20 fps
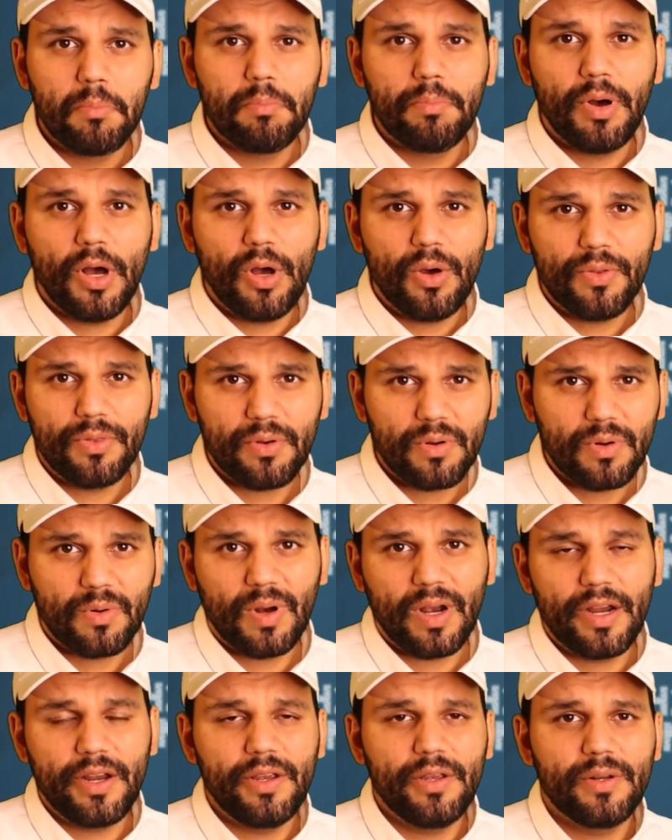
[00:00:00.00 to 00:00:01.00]
Both
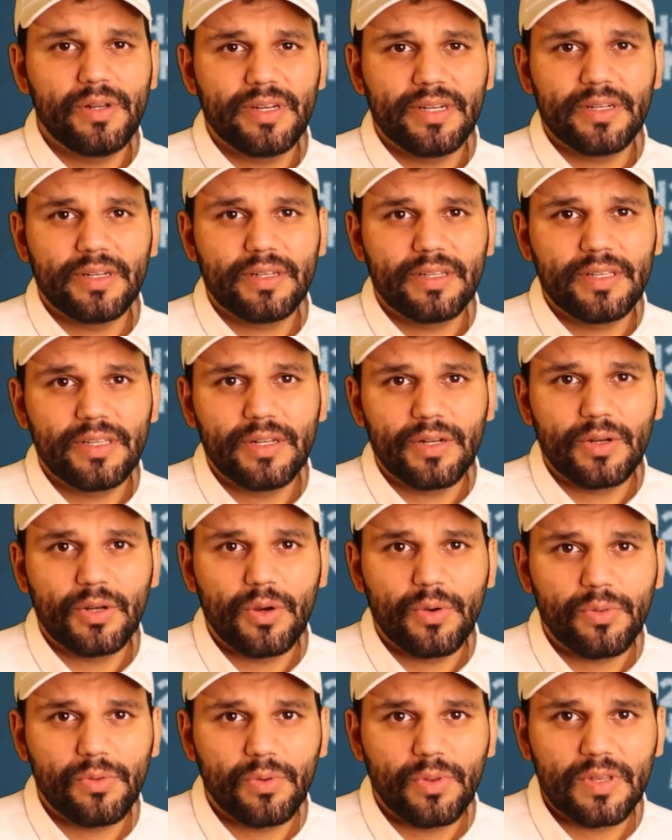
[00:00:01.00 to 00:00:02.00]
require you to, you know,
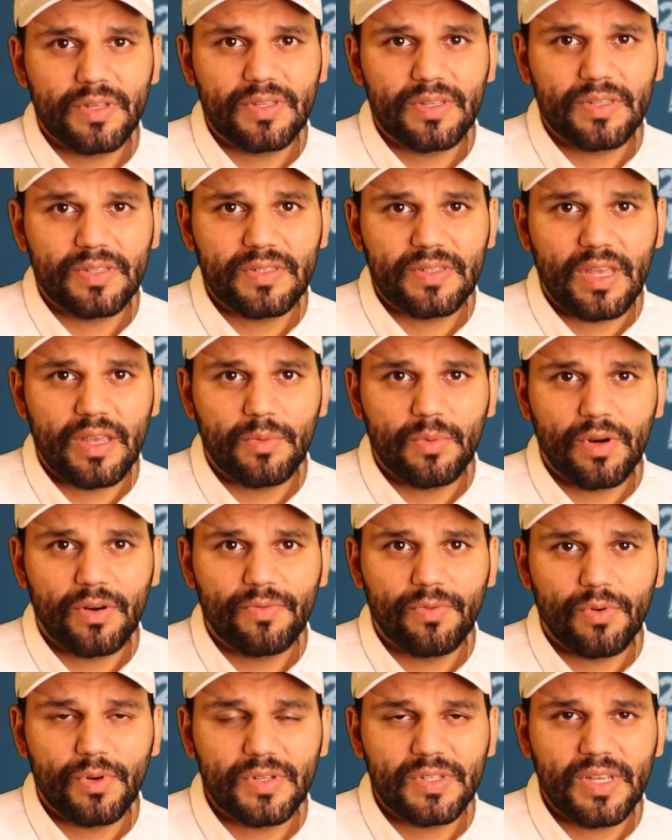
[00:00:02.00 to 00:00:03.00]
go through the state
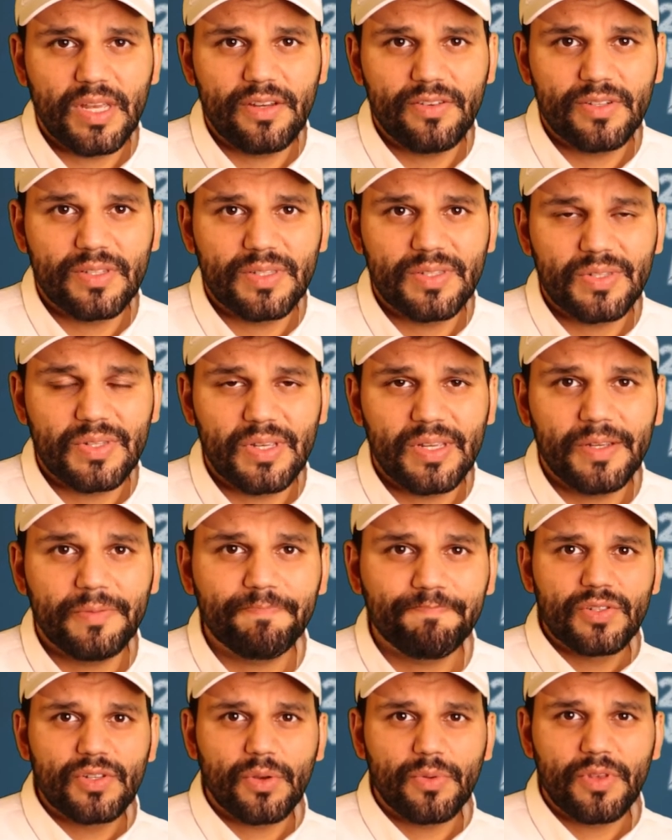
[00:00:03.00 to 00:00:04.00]
workforce agency.
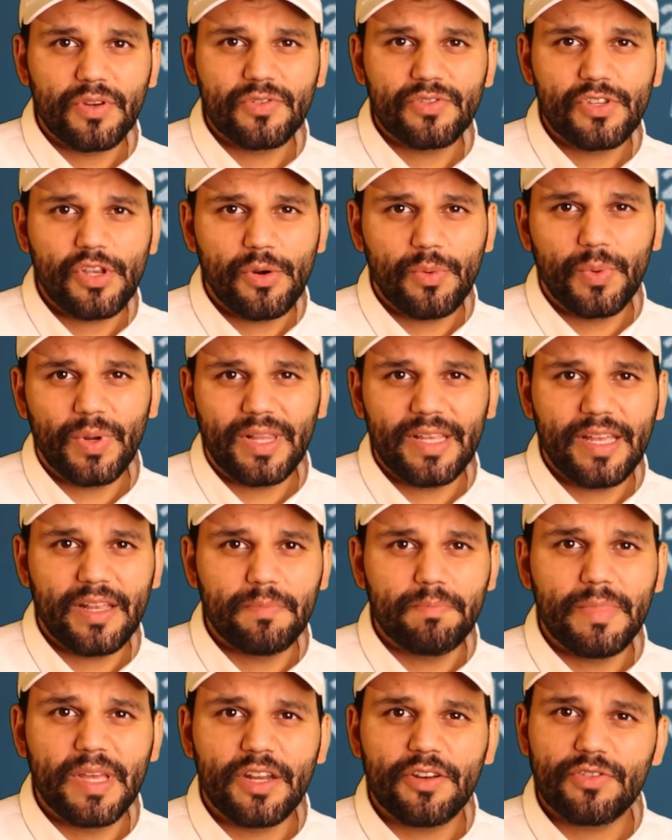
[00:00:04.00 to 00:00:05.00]
So there's no really
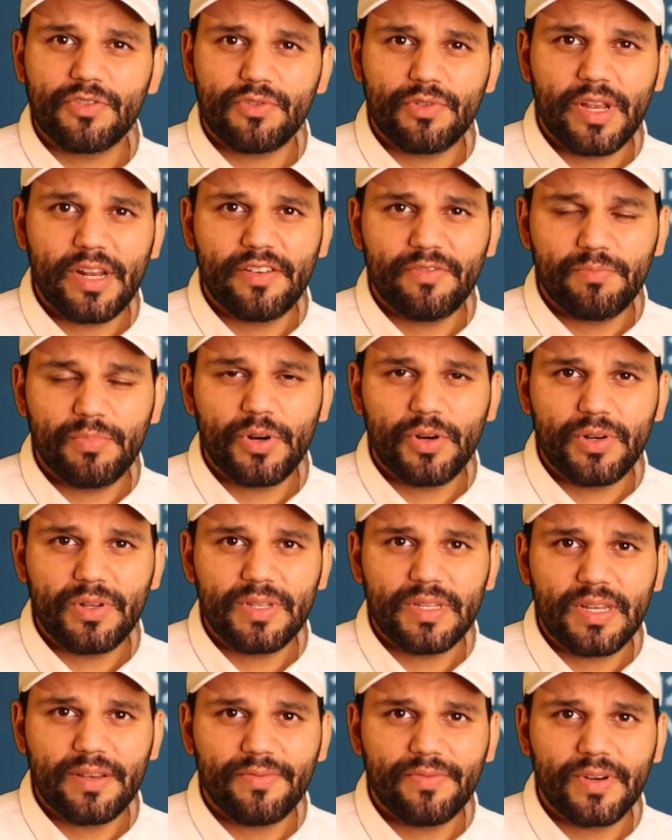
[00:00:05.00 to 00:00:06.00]
administrative
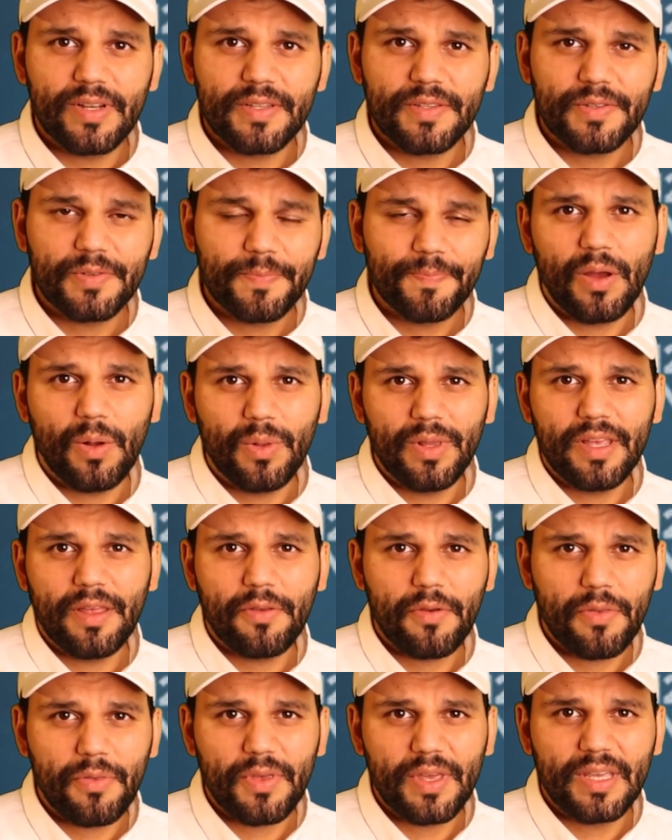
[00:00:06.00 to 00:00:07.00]
burden difference. The only
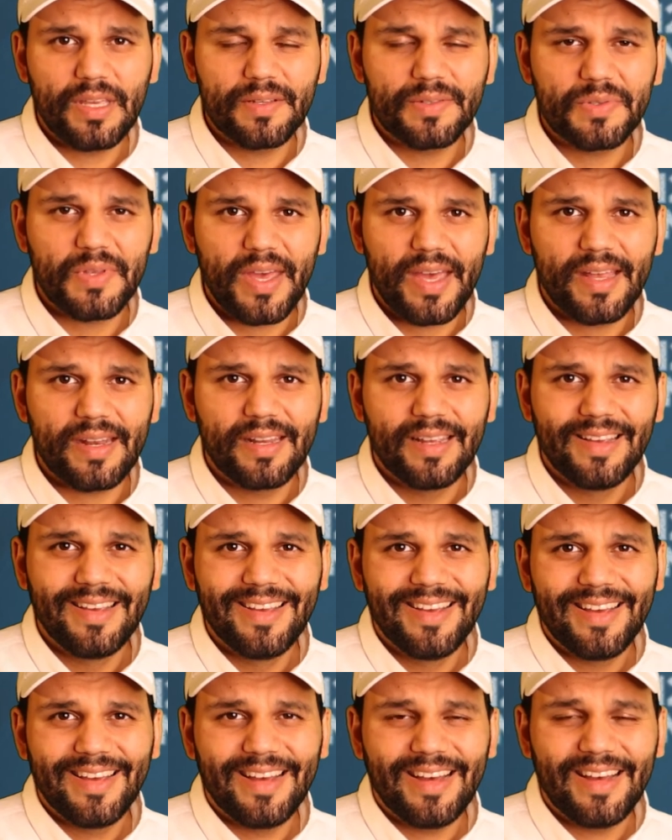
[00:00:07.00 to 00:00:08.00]
other thing is that
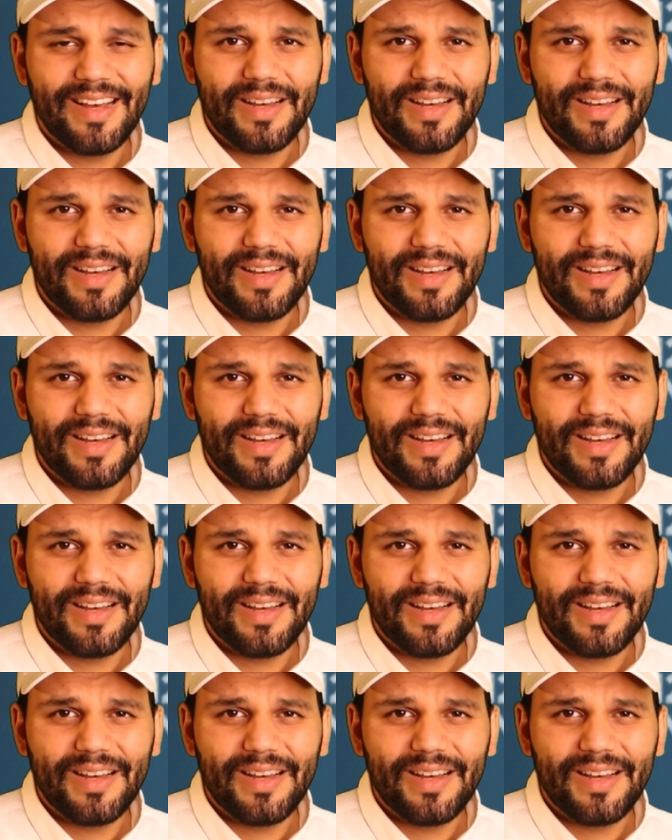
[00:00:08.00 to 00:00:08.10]
that.